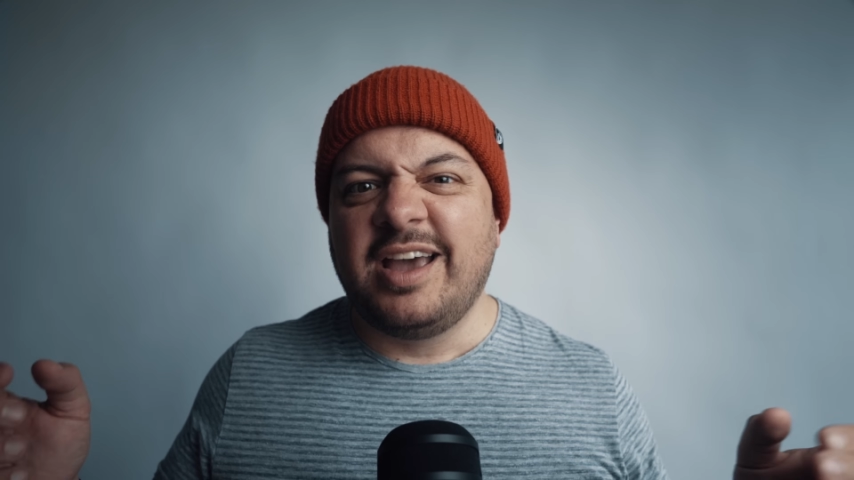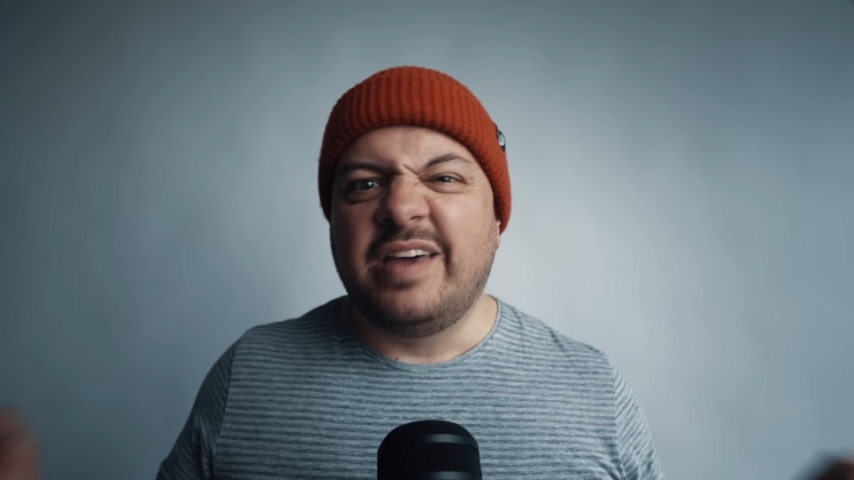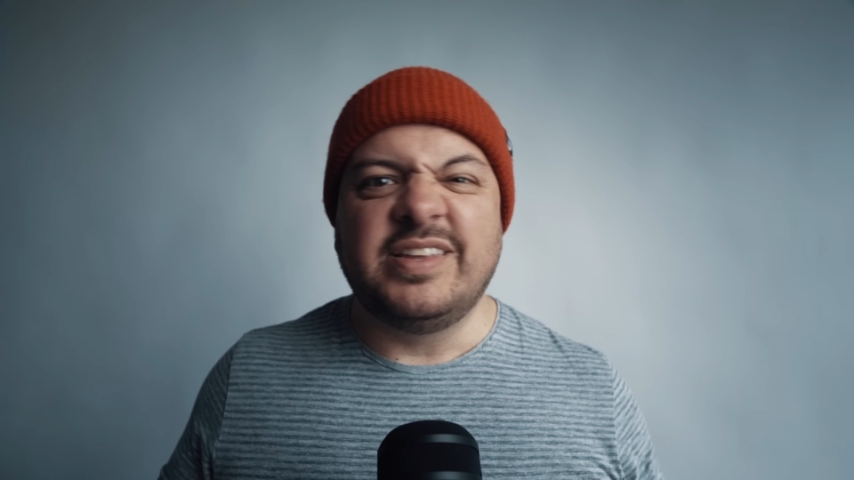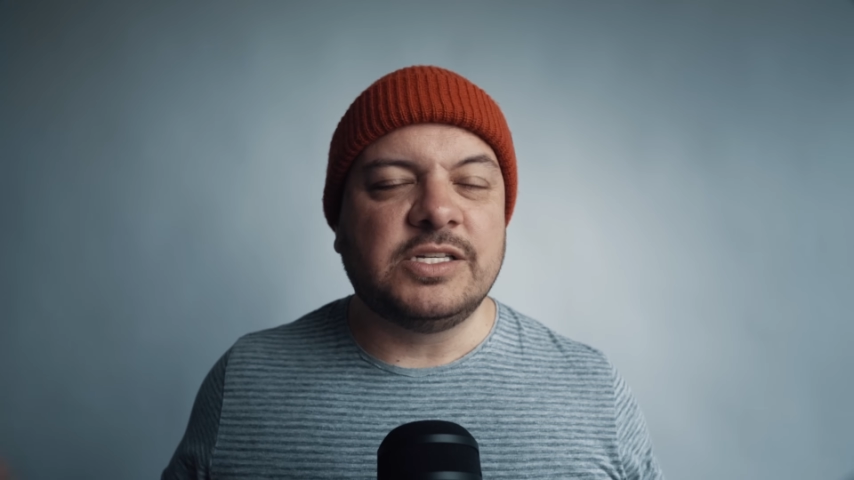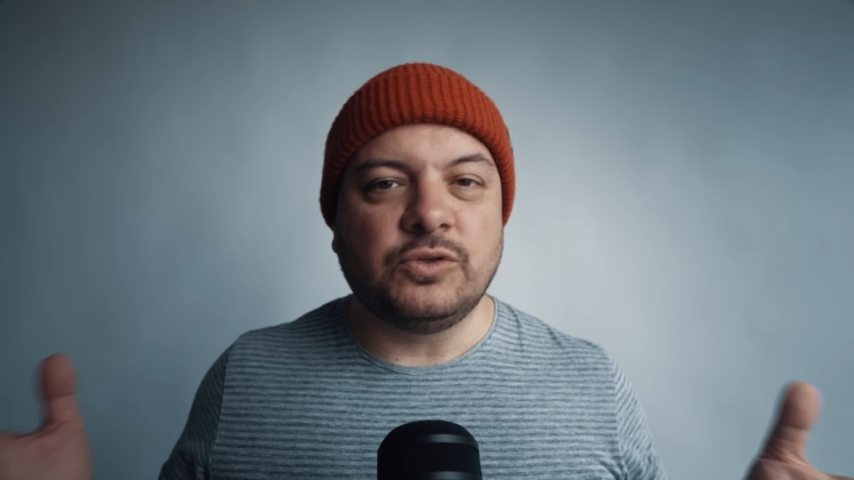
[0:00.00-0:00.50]
and
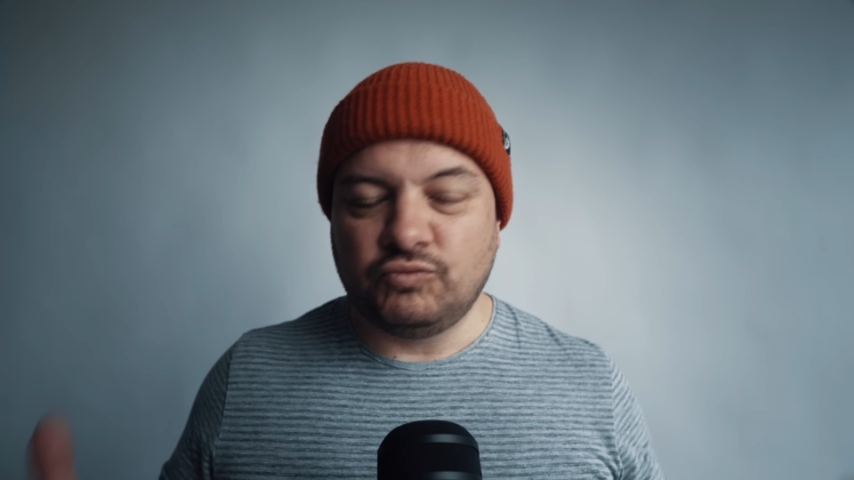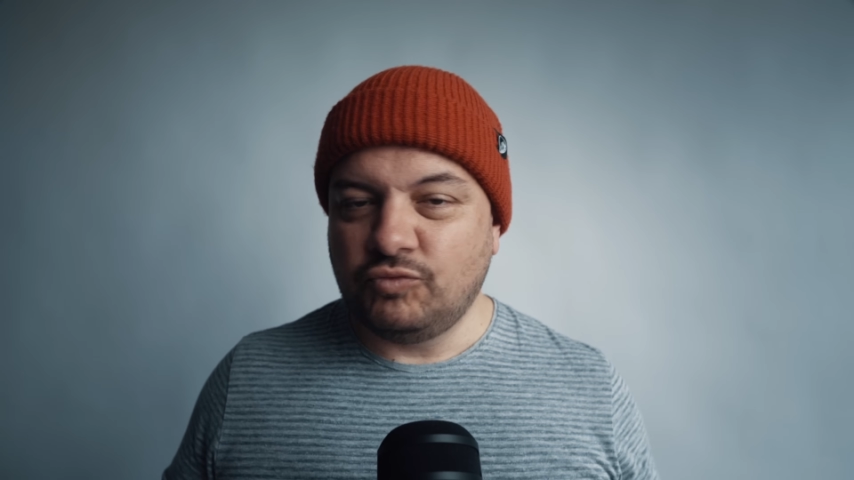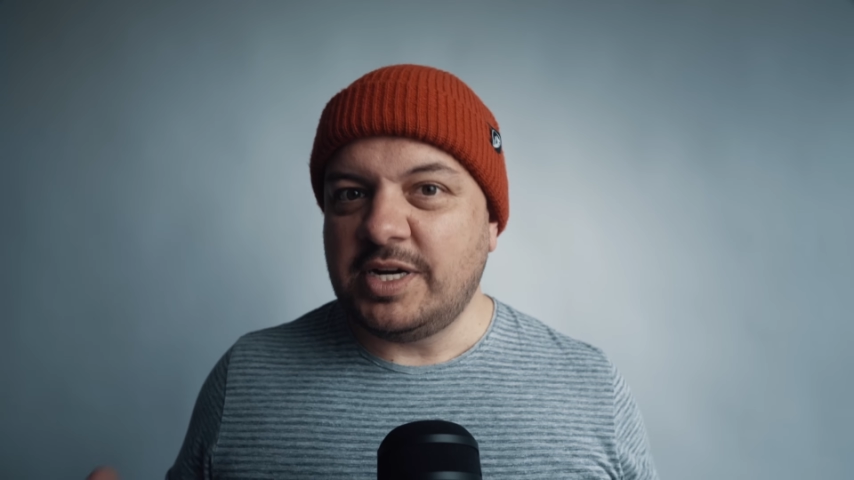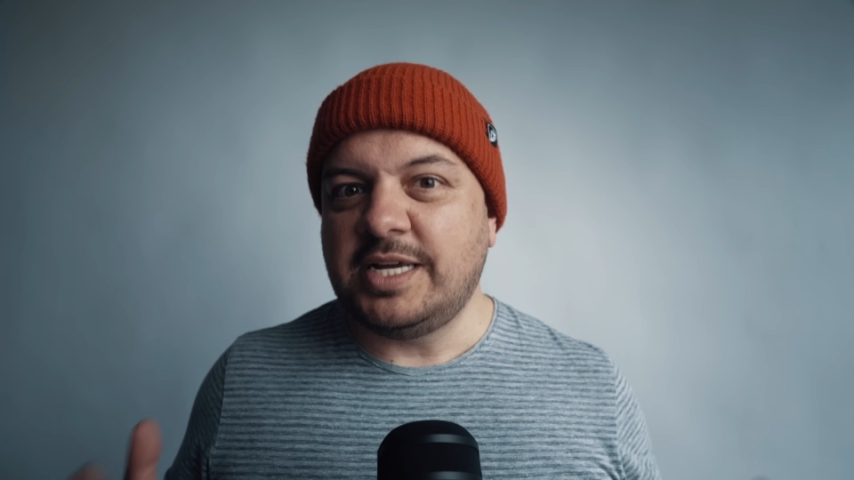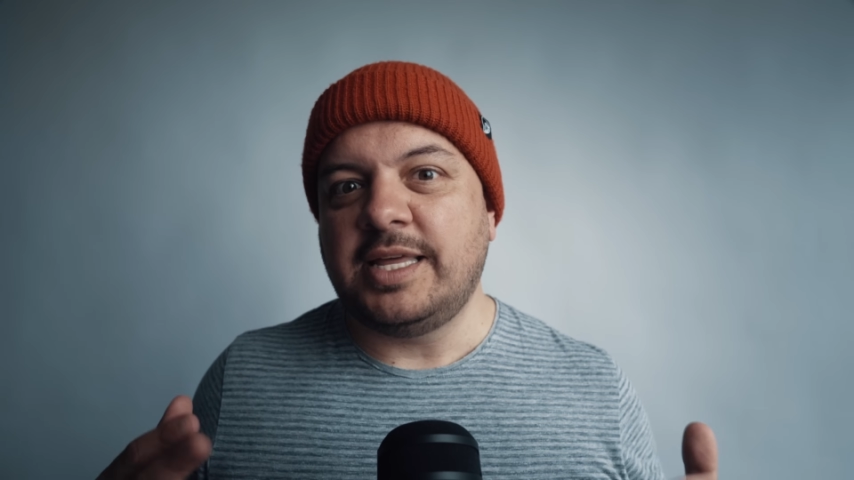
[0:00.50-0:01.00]
this is a
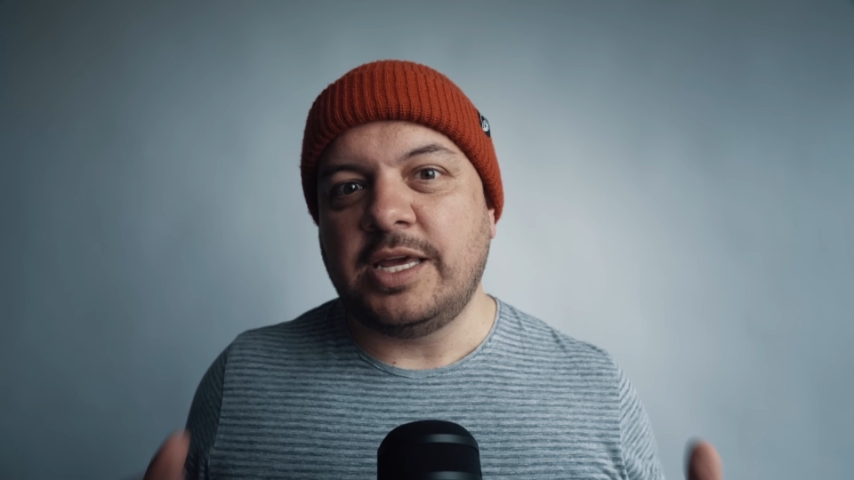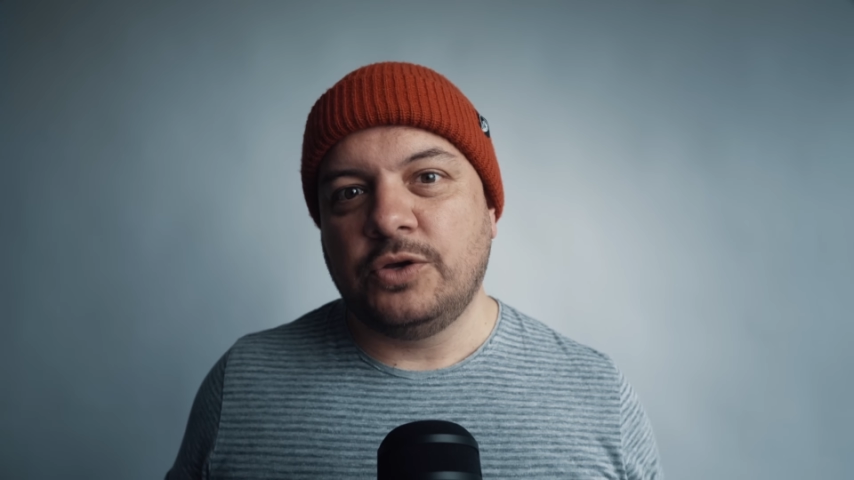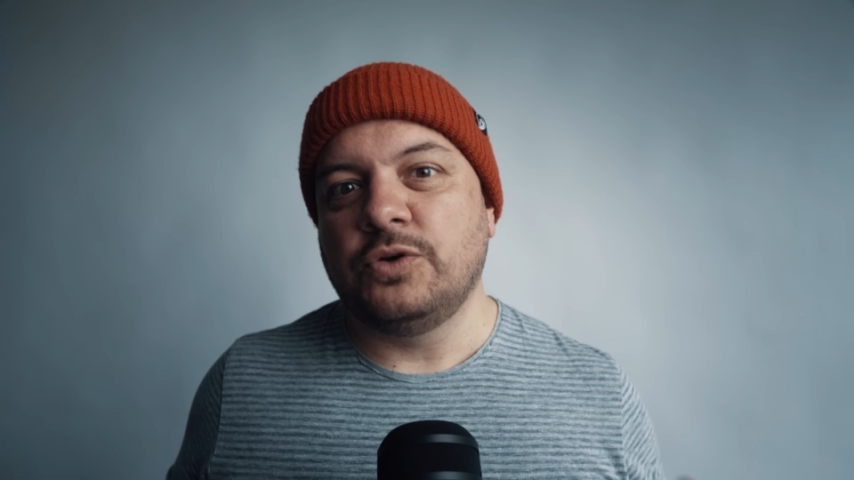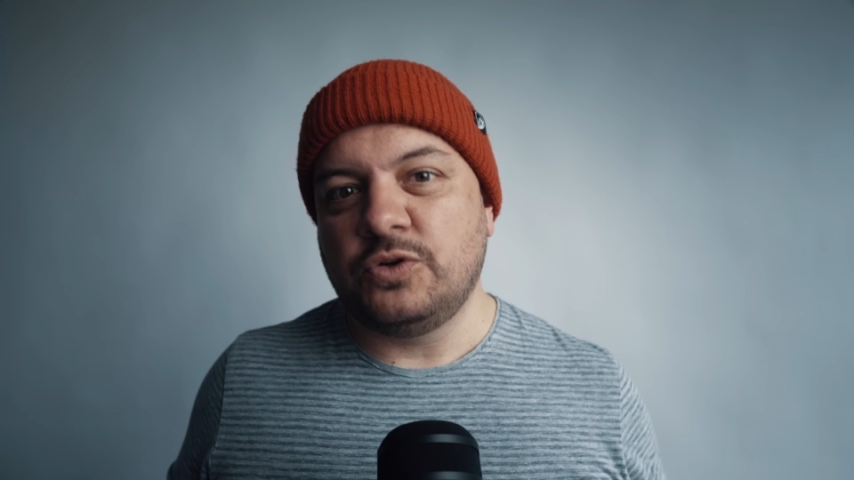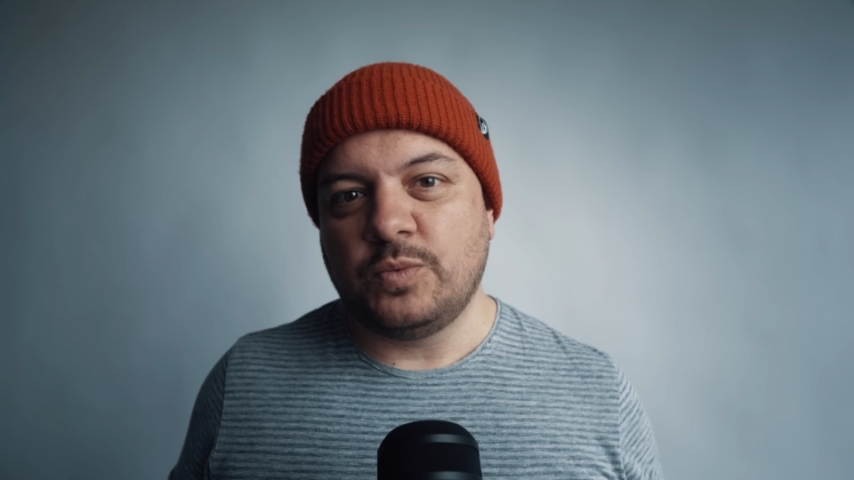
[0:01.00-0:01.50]
really
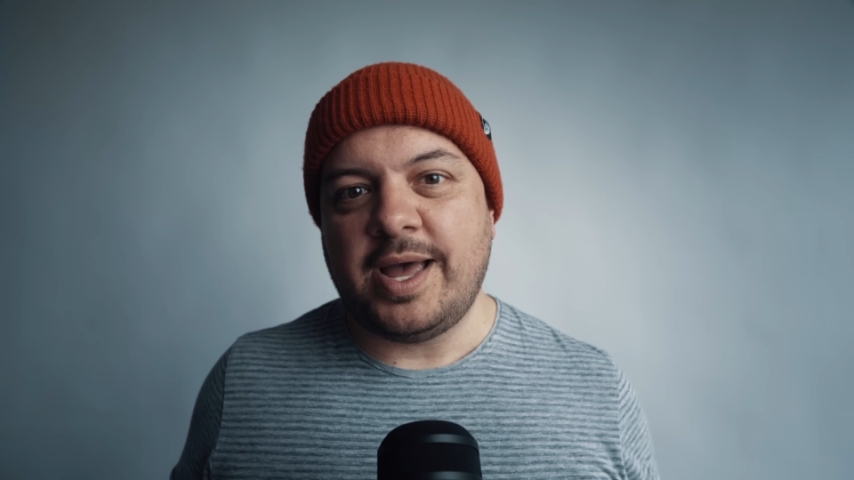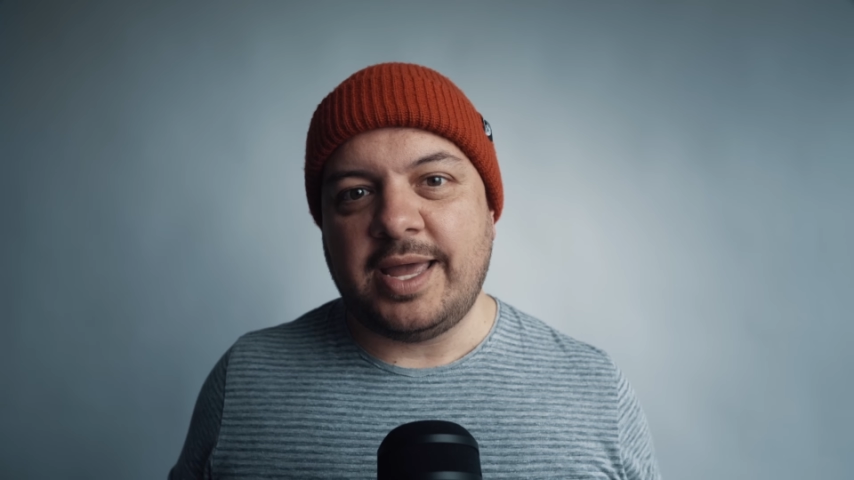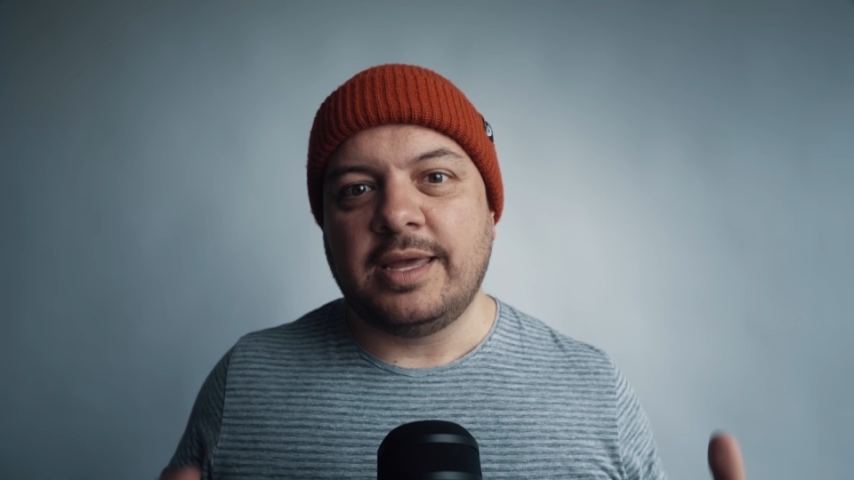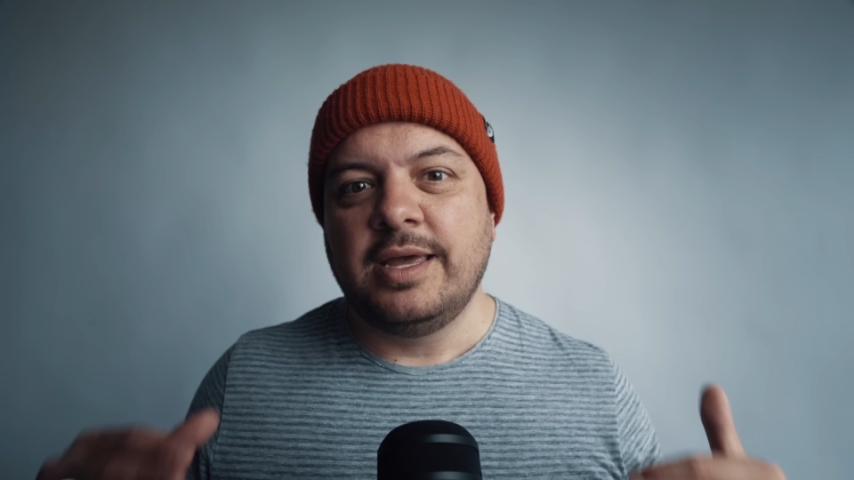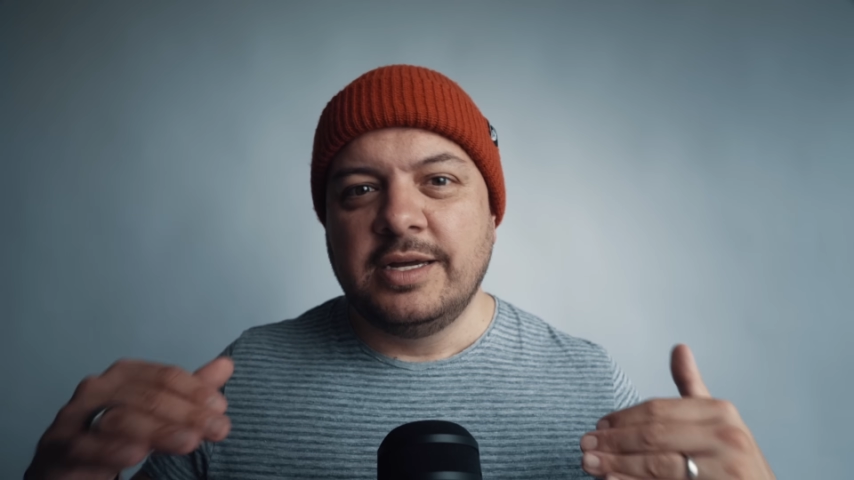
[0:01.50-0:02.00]
good way